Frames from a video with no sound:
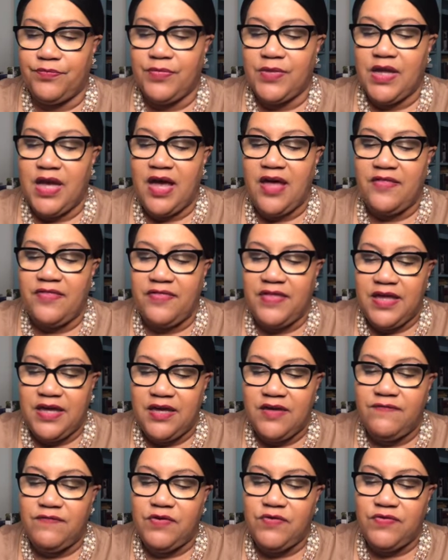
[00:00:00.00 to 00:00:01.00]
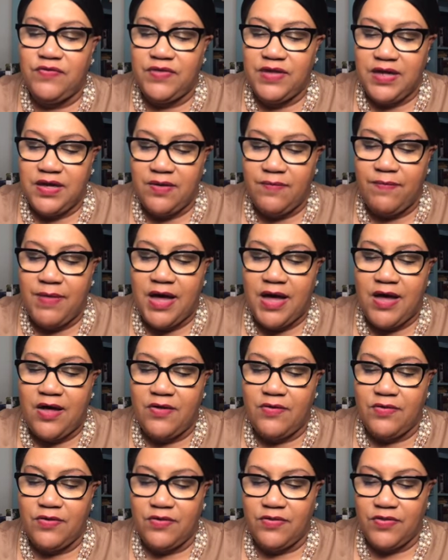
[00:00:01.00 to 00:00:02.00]
I think if you think about
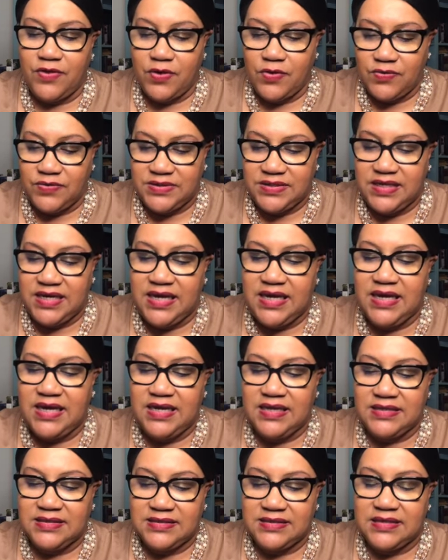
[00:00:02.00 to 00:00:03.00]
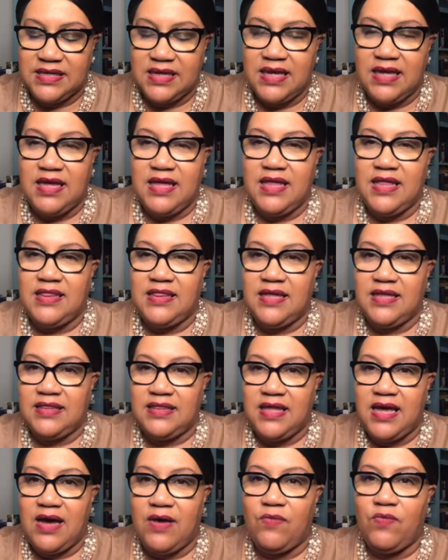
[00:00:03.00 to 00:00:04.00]
those keys,
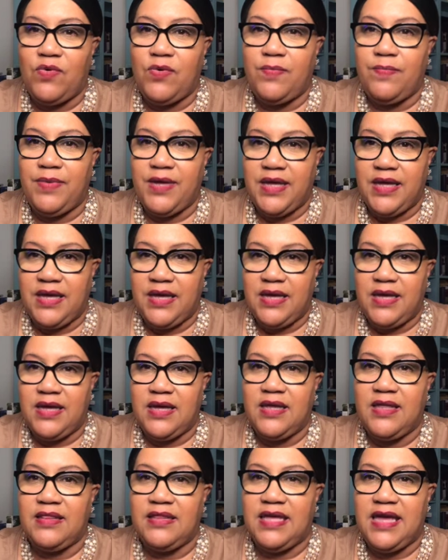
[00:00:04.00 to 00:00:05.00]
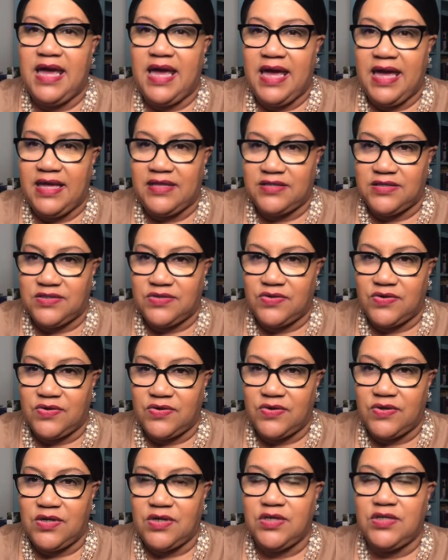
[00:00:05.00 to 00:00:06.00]
that will be the answer
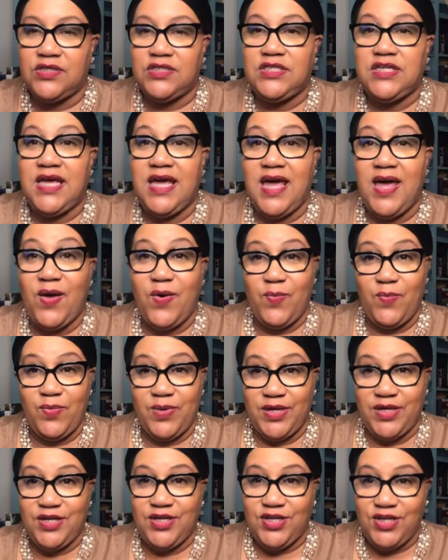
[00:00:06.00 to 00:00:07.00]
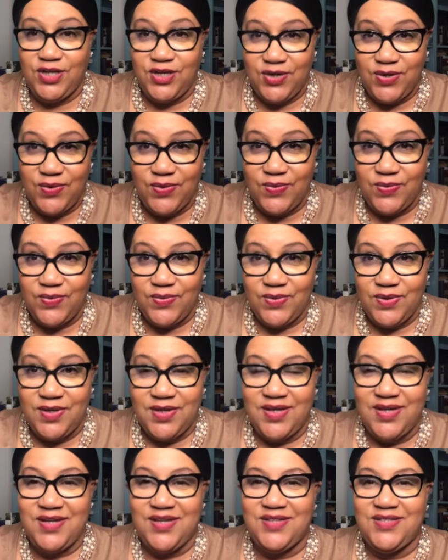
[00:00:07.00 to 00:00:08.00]
to helping you
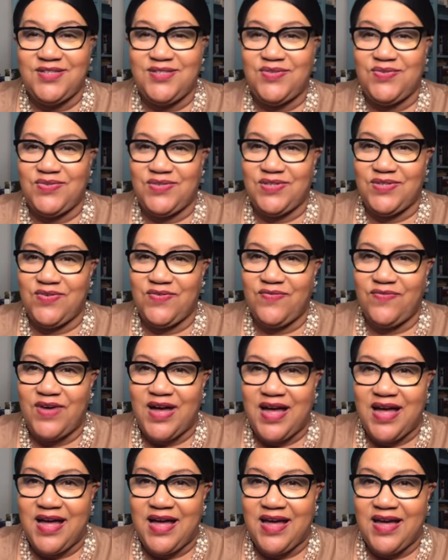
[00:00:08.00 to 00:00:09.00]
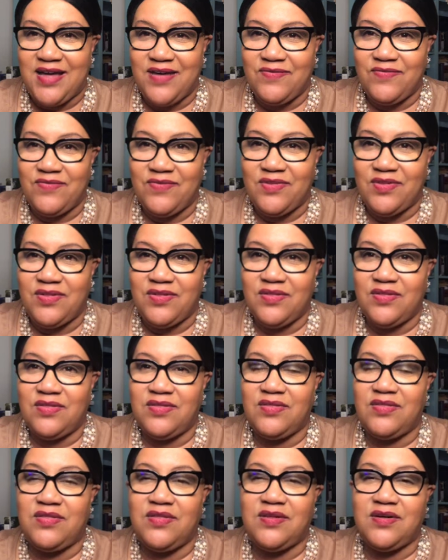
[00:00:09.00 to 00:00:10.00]
to survive
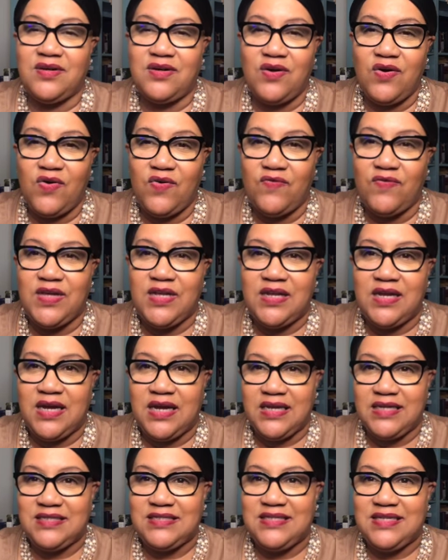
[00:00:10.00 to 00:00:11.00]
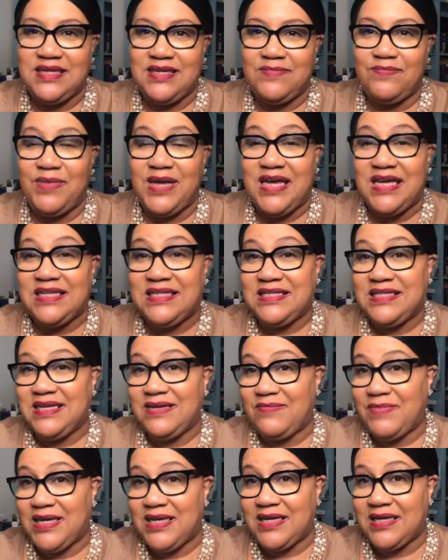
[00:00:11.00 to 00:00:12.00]
the COVID-19
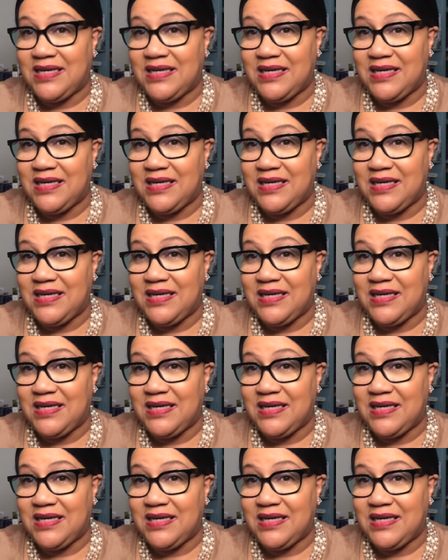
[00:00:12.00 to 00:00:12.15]
pandemic.